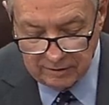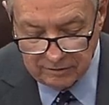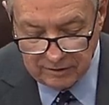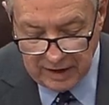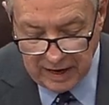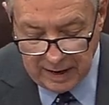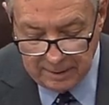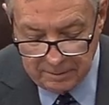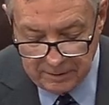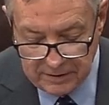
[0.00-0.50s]
of
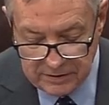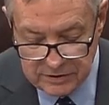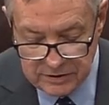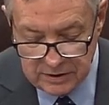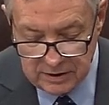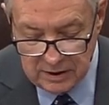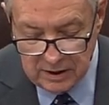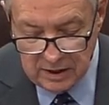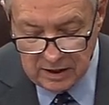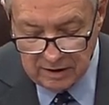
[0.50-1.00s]
copies
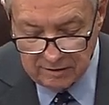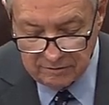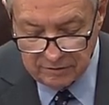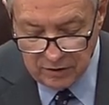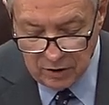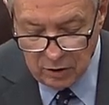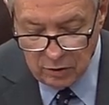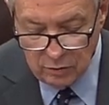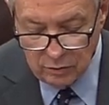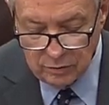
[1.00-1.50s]
of
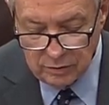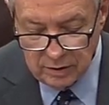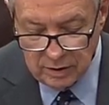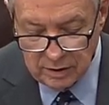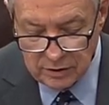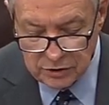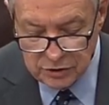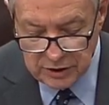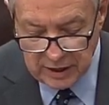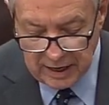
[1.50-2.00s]
known
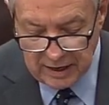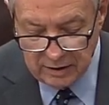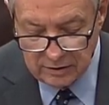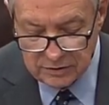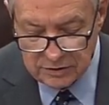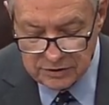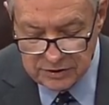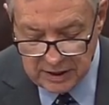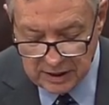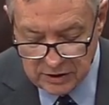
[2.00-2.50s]

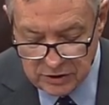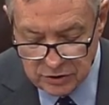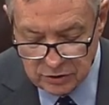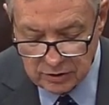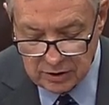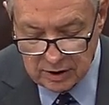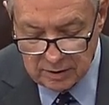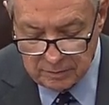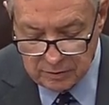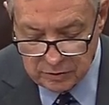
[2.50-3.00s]
child
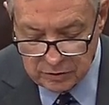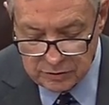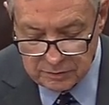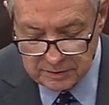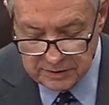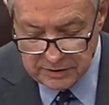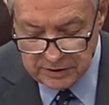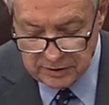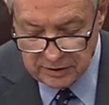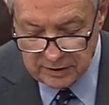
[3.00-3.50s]
sexual abuse
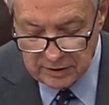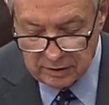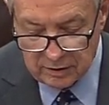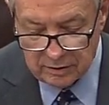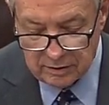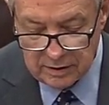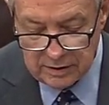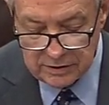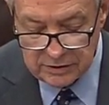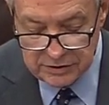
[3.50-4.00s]

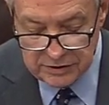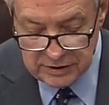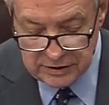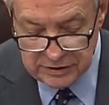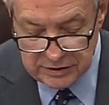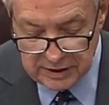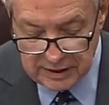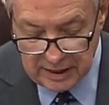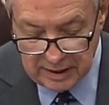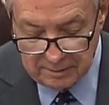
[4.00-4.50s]
material,
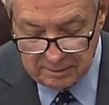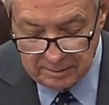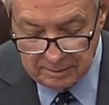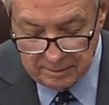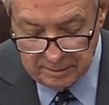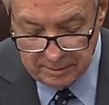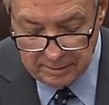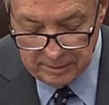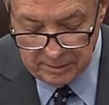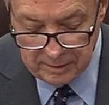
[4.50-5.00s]
CSAM.
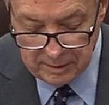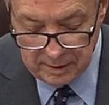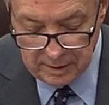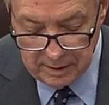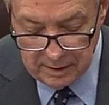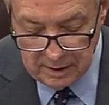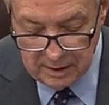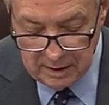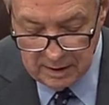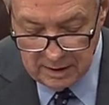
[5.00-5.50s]

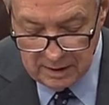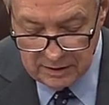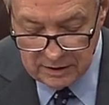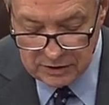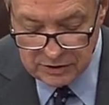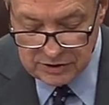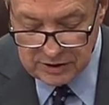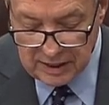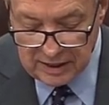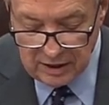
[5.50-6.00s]

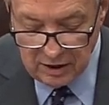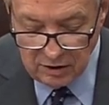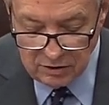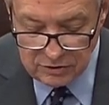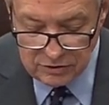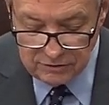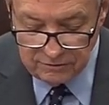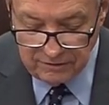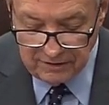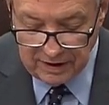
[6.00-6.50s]
The study
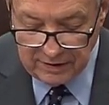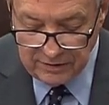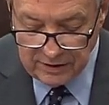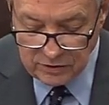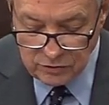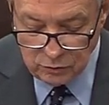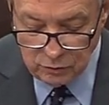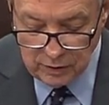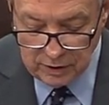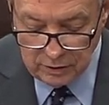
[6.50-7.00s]
also found
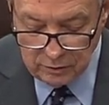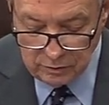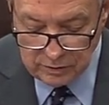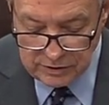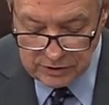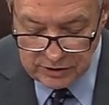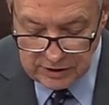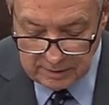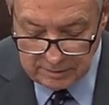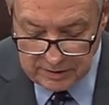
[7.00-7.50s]
that Twitter
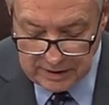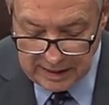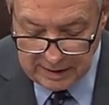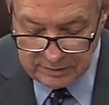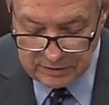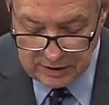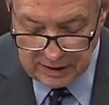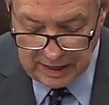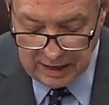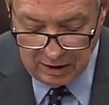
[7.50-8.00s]
would
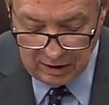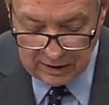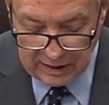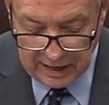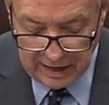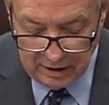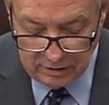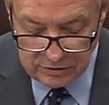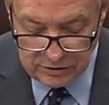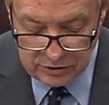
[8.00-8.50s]
sometimes allow
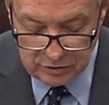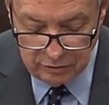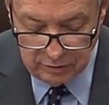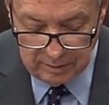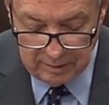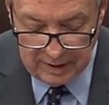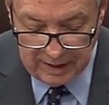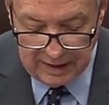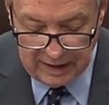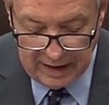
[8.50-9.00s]
accounts to
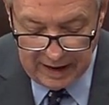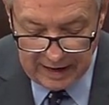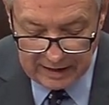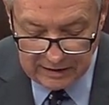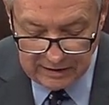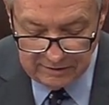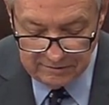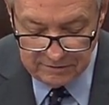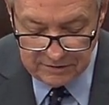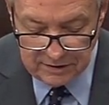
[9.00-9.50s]
remain
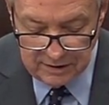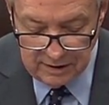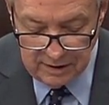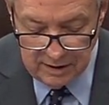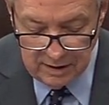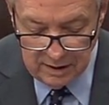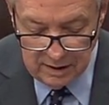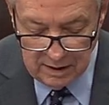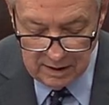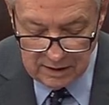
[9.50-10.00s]
active
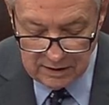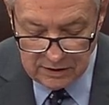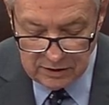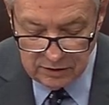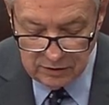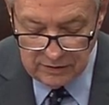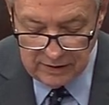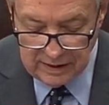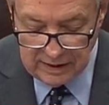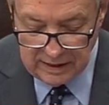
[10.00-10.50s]

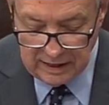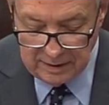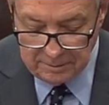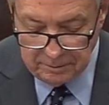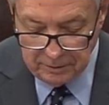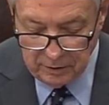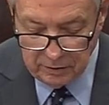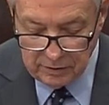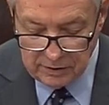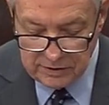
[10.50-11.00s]
until they had
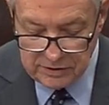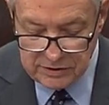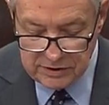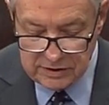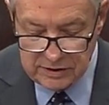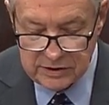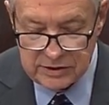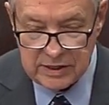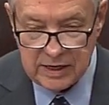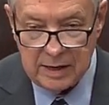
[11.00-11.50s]
uploaded
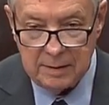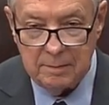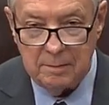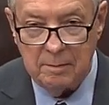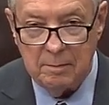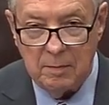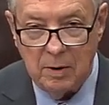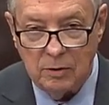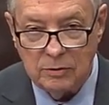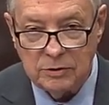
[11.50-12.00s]

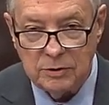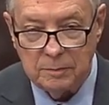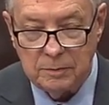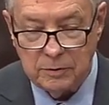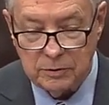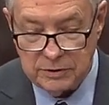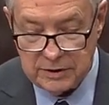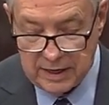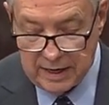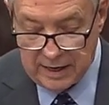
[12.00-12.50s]
CSAM
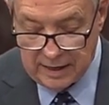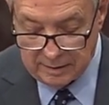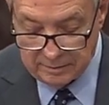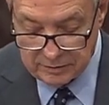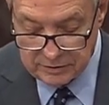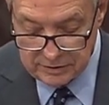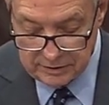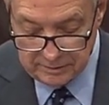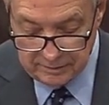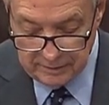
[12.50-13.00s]
multiple
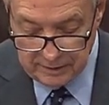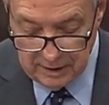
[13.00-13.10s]
times.